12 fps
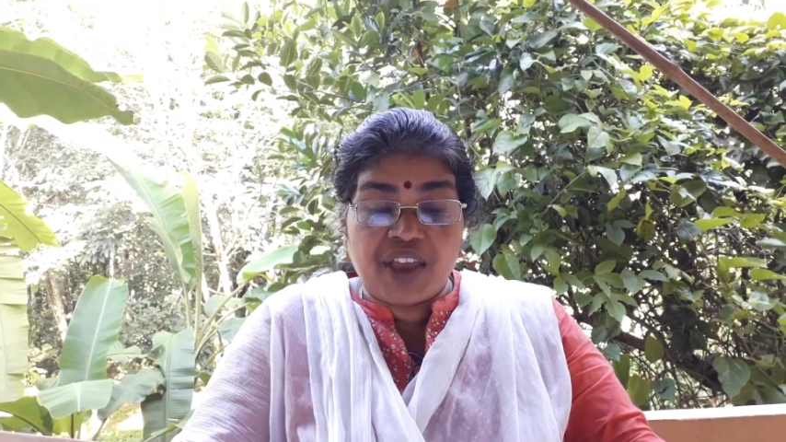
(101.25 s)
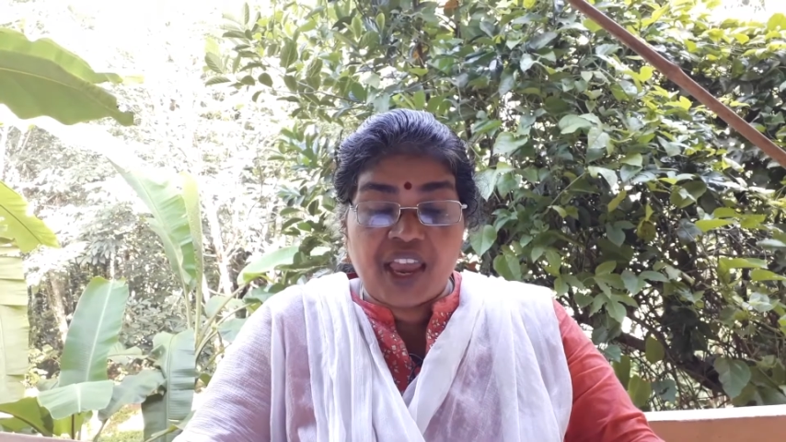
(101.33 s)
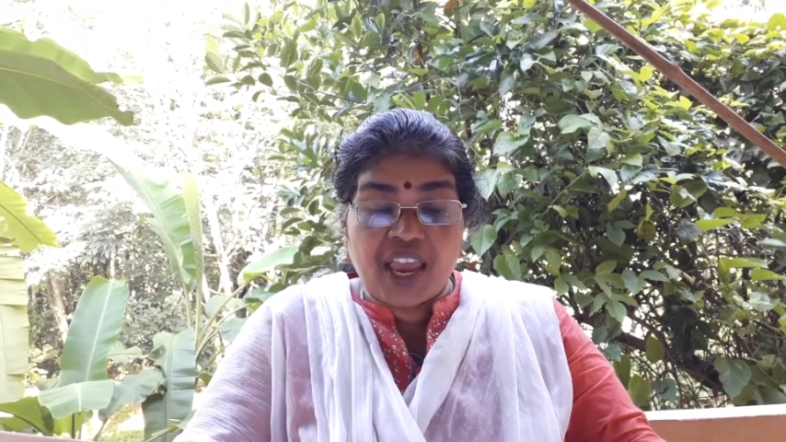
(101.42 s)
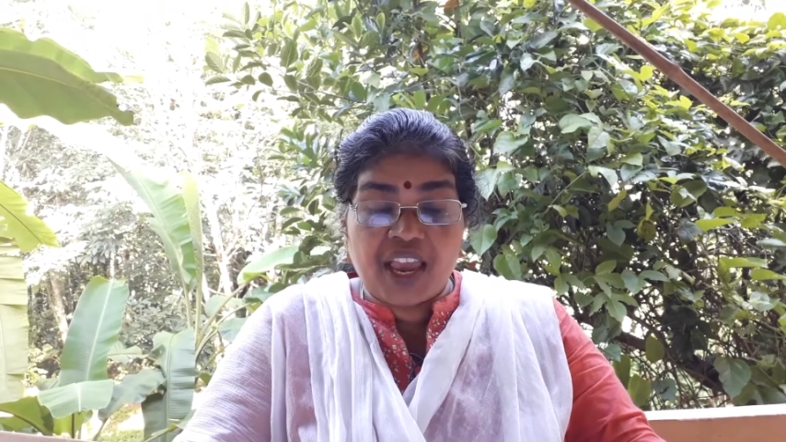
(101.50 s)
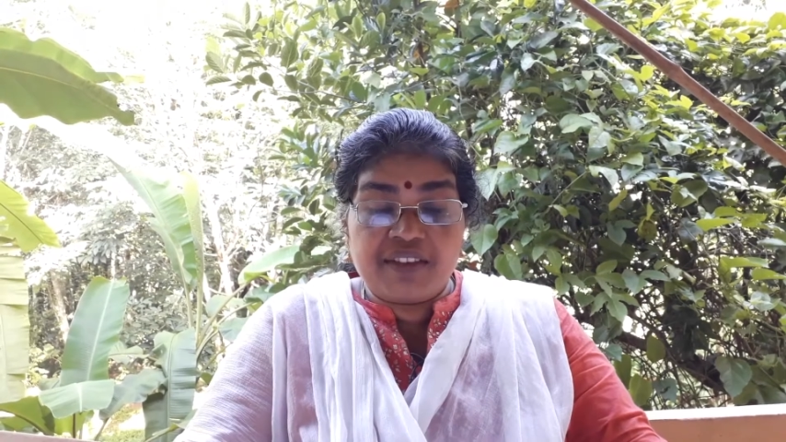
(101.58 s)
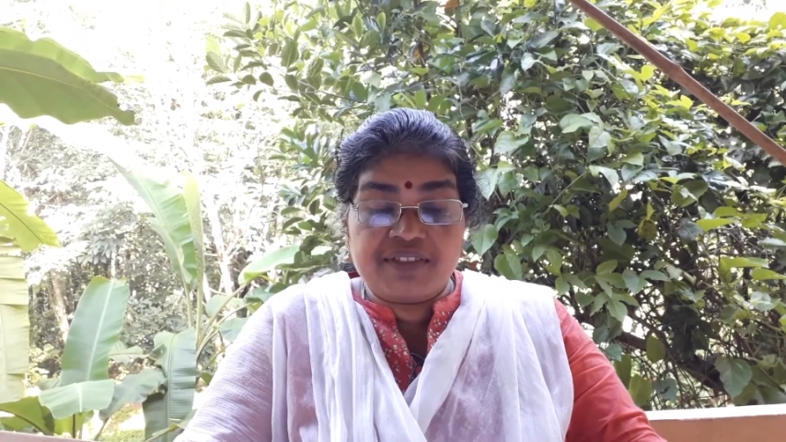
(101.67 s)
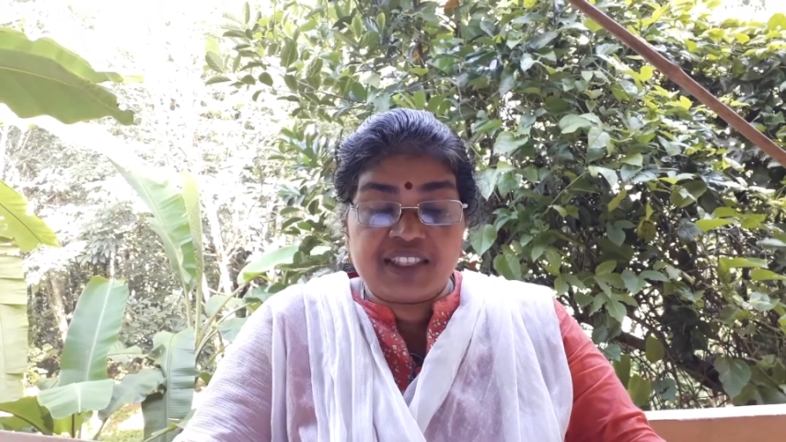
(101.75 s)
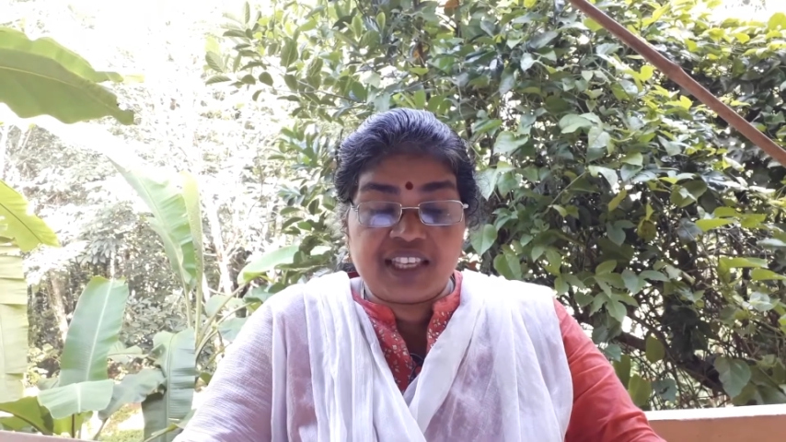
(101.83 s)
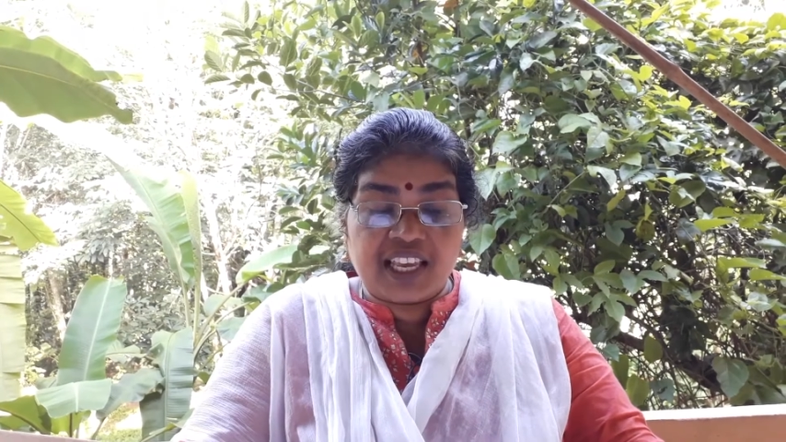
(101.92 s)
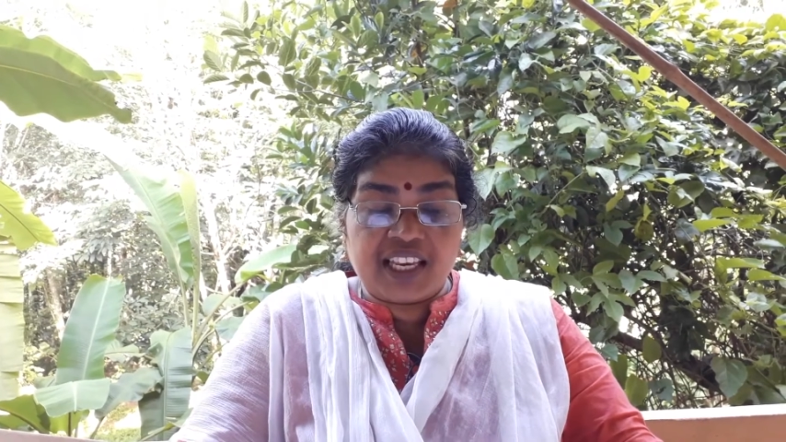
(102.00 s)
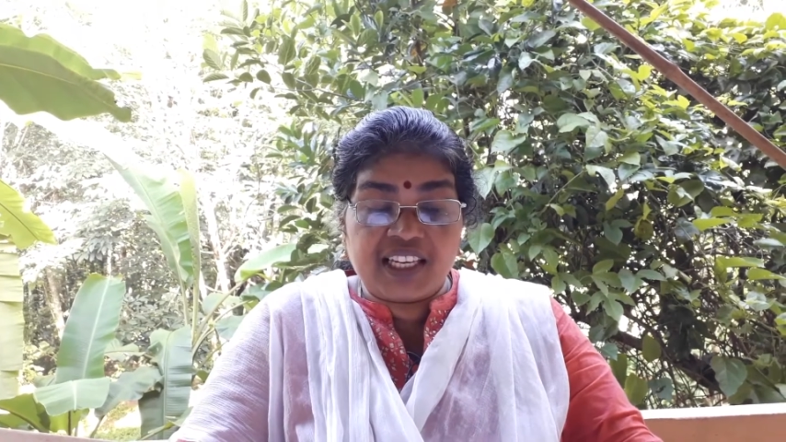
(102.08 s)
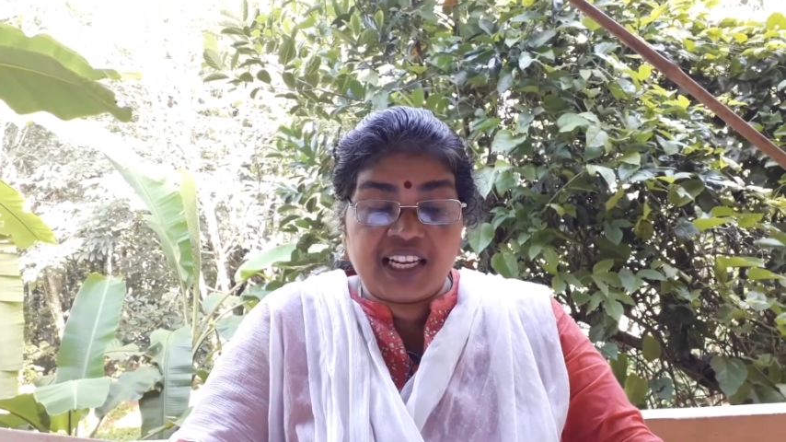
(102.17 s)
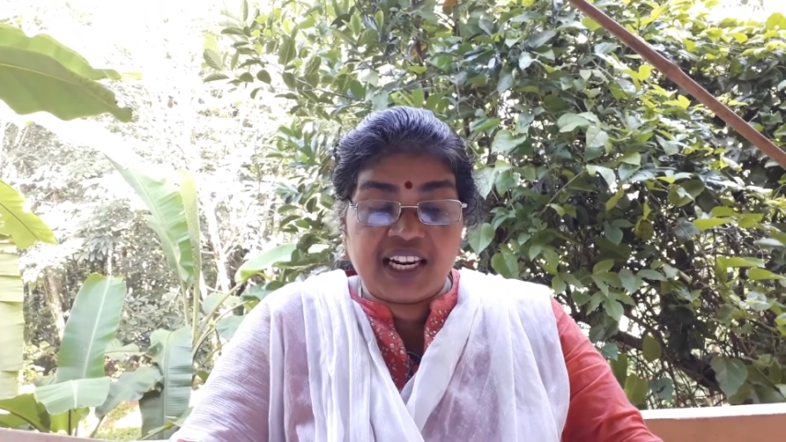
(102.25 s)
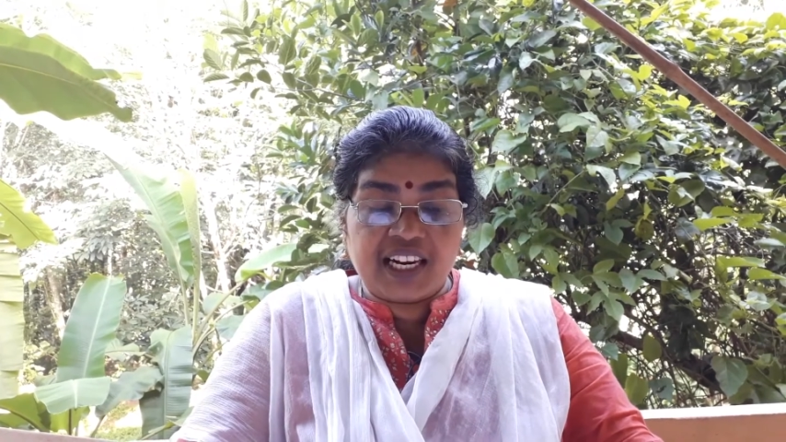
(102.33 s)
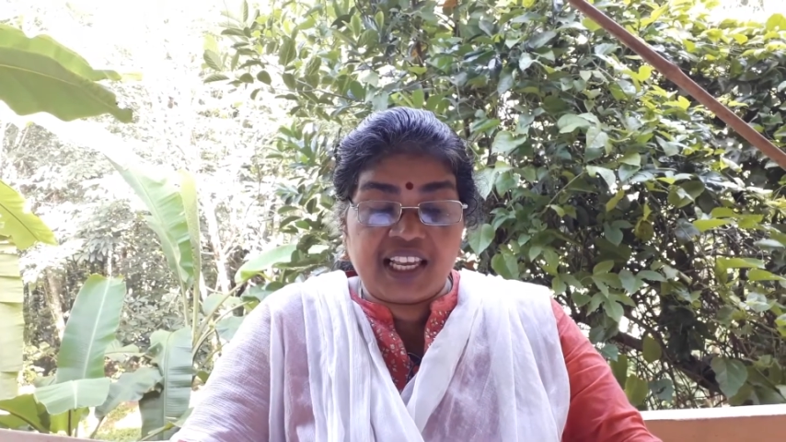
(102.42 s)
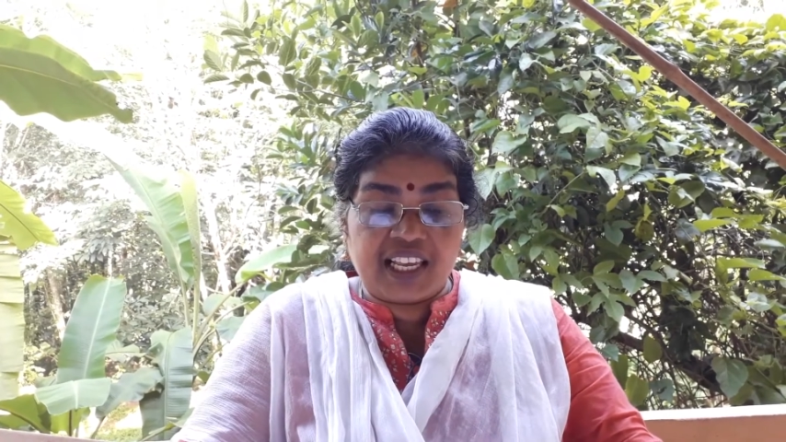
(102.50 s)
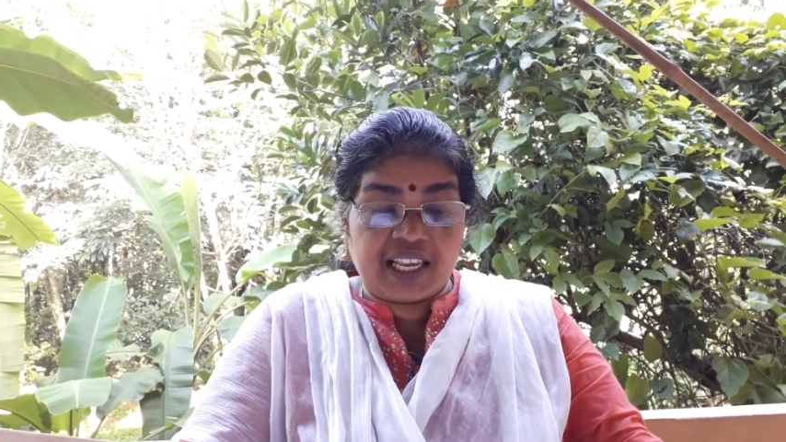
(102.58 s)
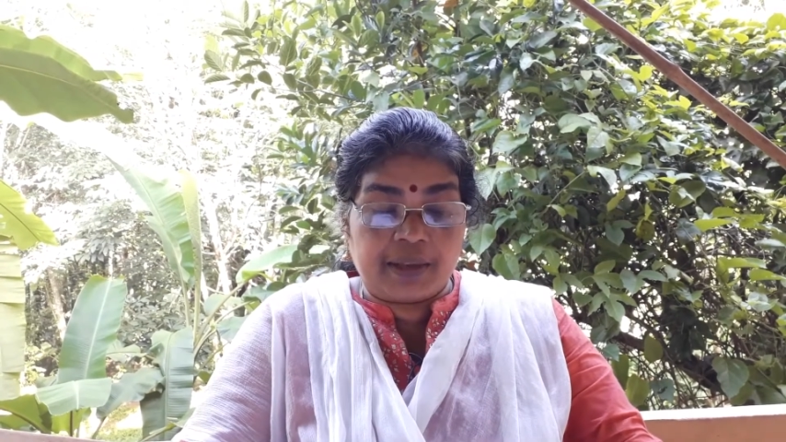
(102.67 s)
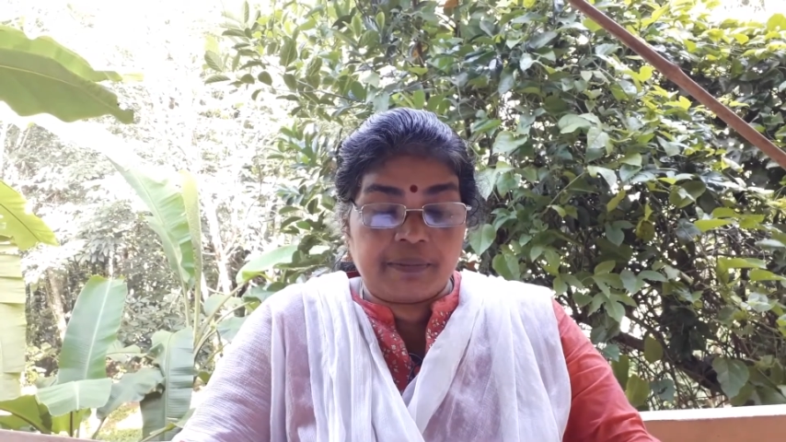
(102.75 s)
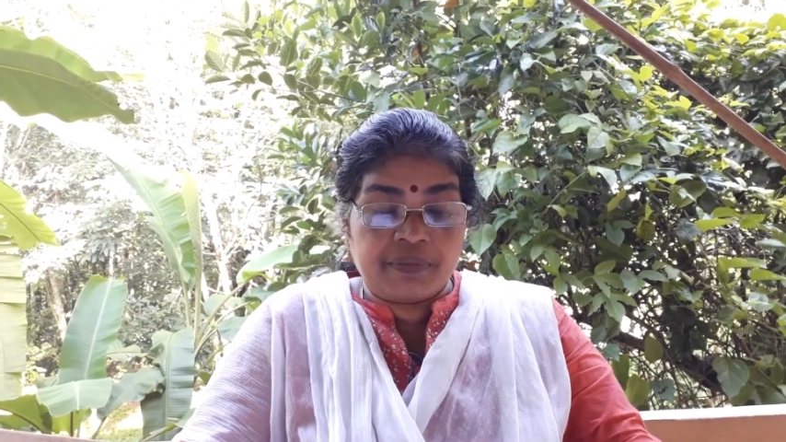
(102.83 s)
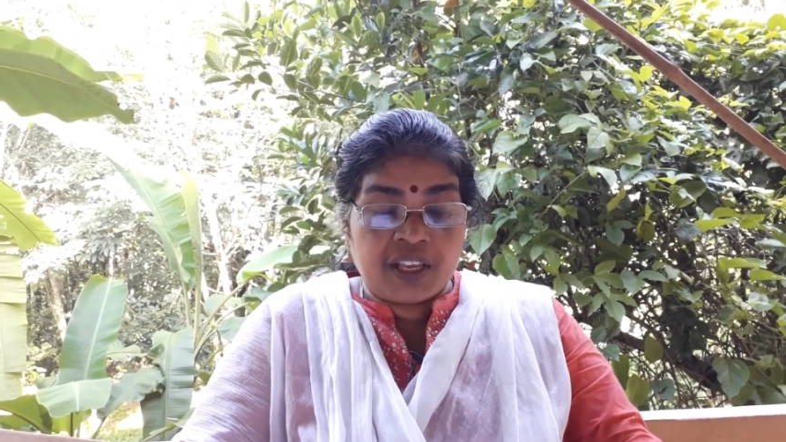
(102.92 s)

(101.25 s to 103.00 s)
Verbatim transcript: waves in glee.